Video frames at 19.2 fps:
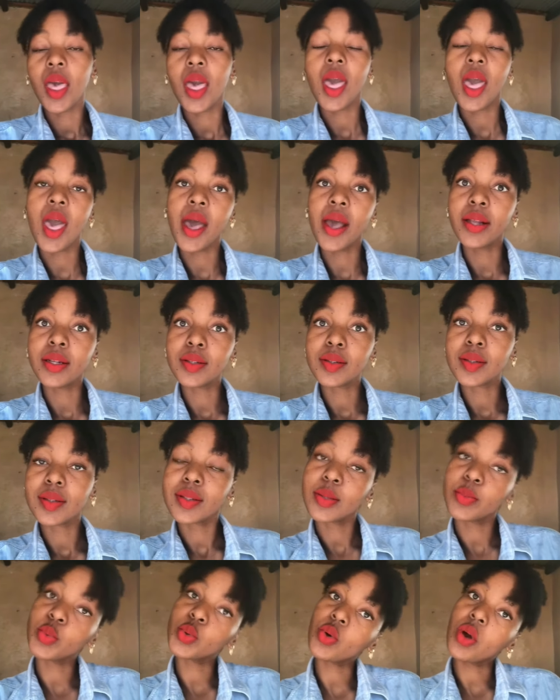and
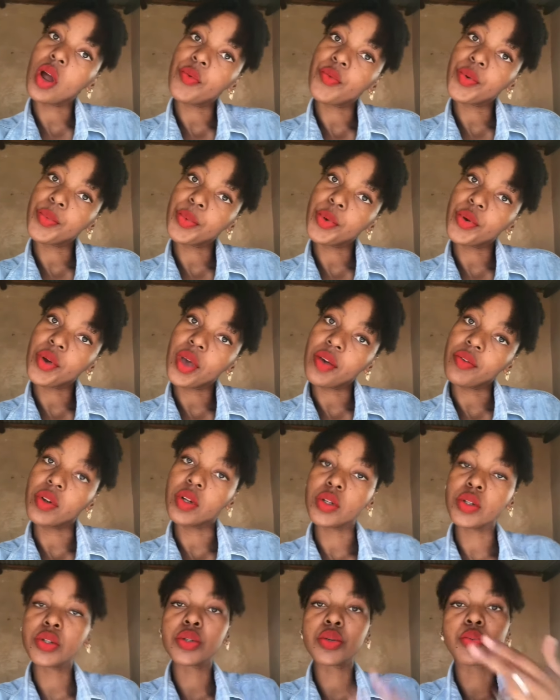subscribe if you
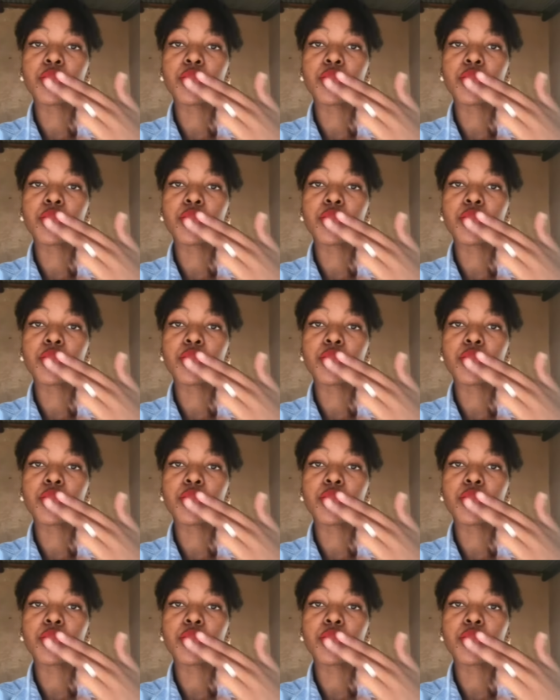haven't.